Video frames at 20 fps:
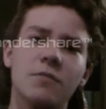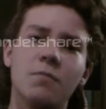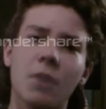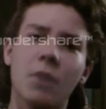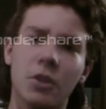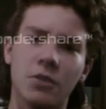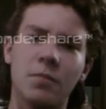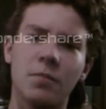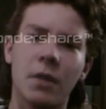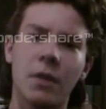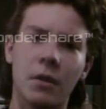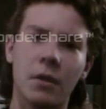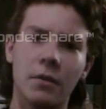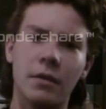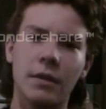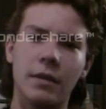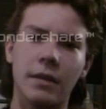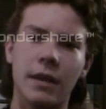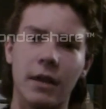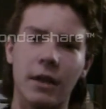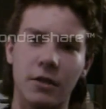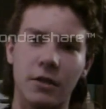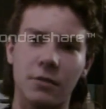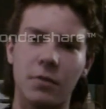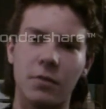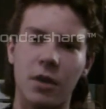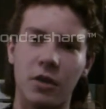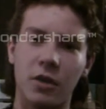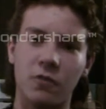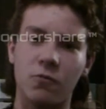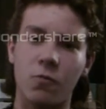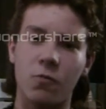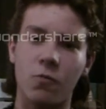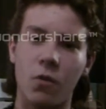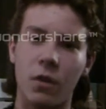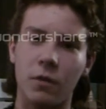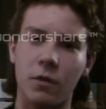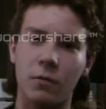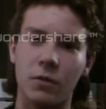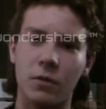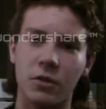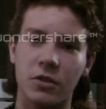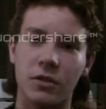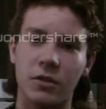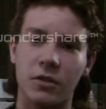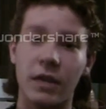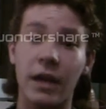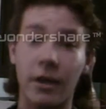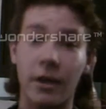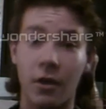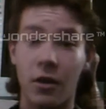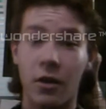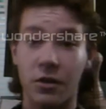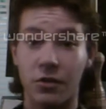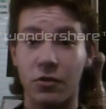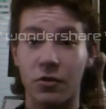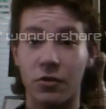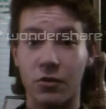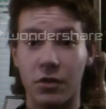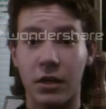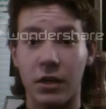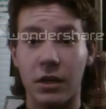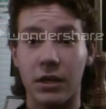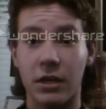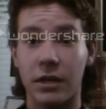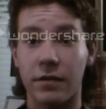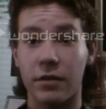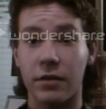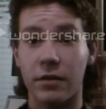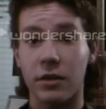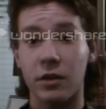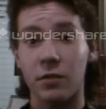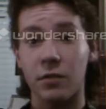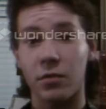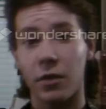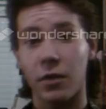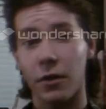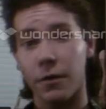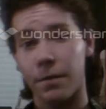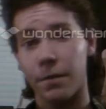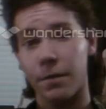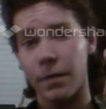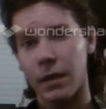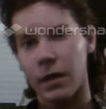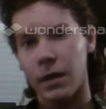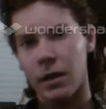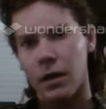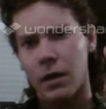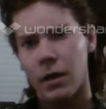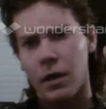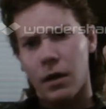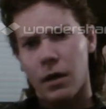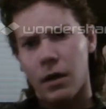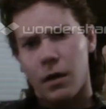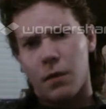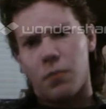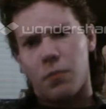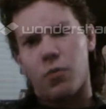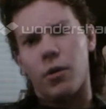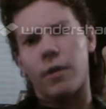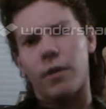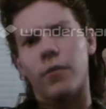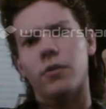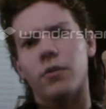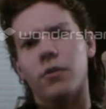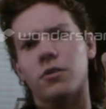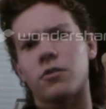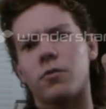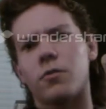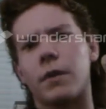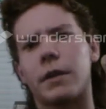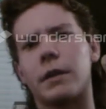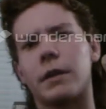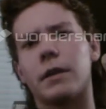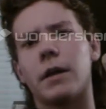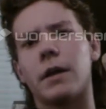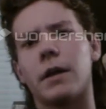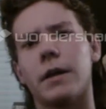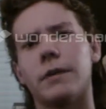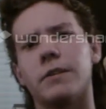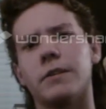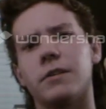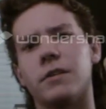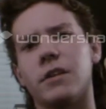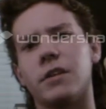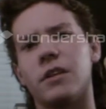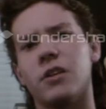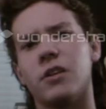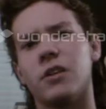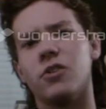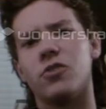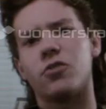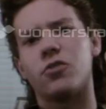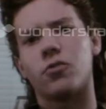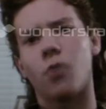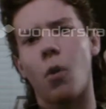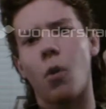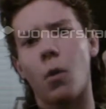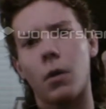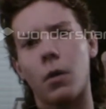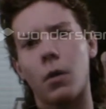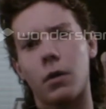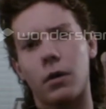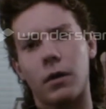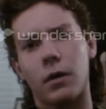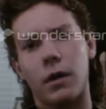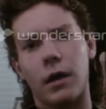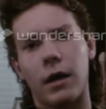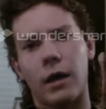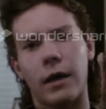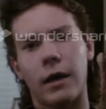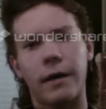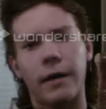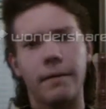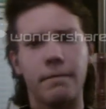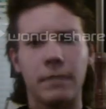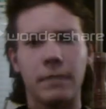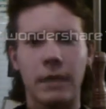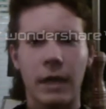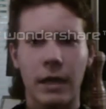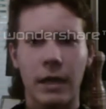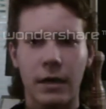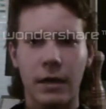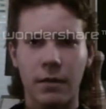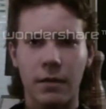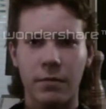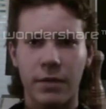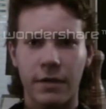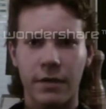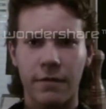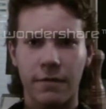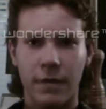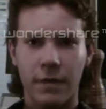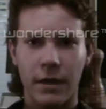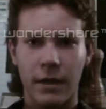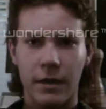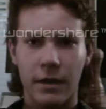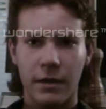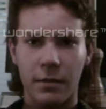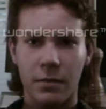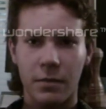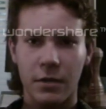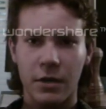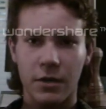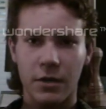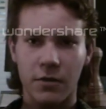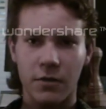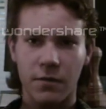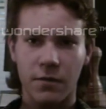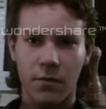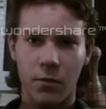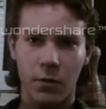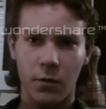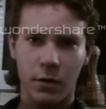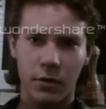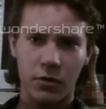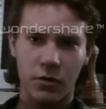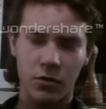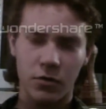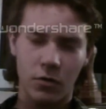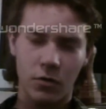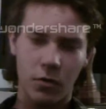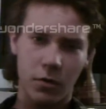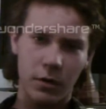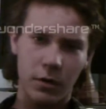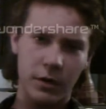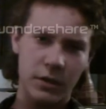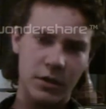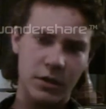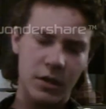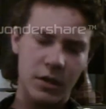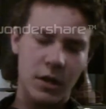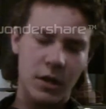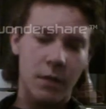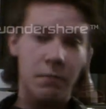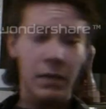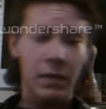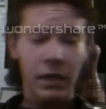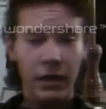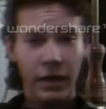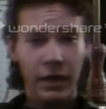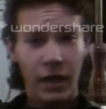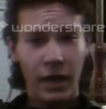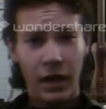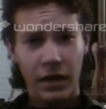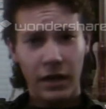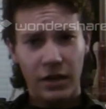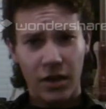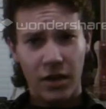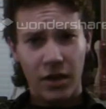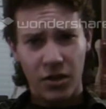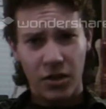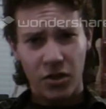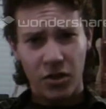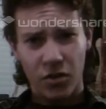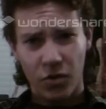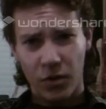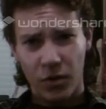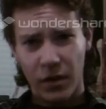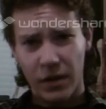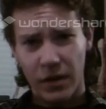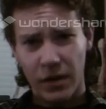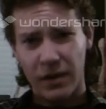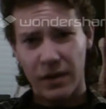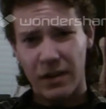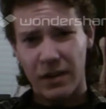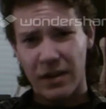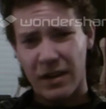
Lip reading: much better than the Xbox One, which that console looks like a DVD player. But what I've also recognized is the controller. I'm not a big fan of the PS4 controller. It's mainly got a touch screen.